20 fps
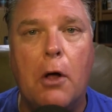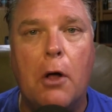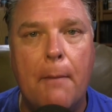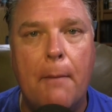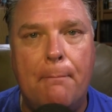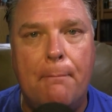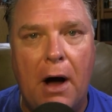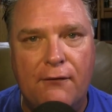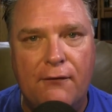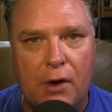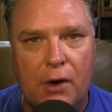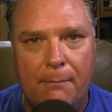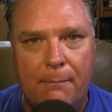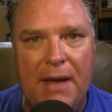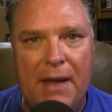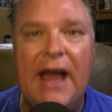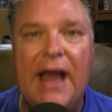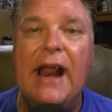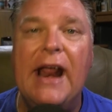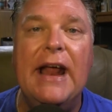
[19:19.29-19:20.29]
above their
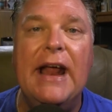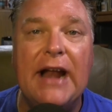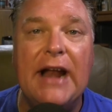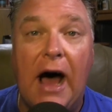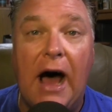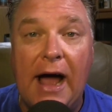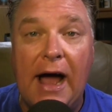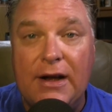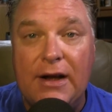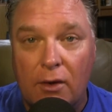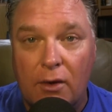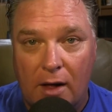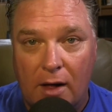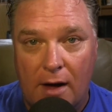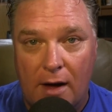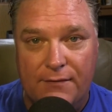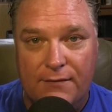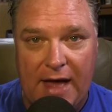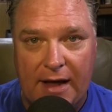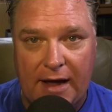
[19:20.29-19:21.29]
bed, an idol
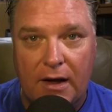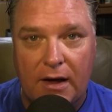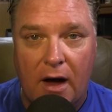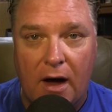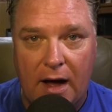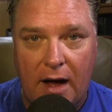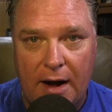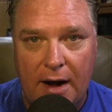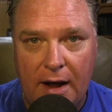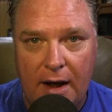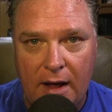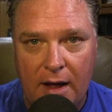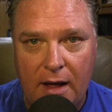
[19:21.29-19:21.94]
of that god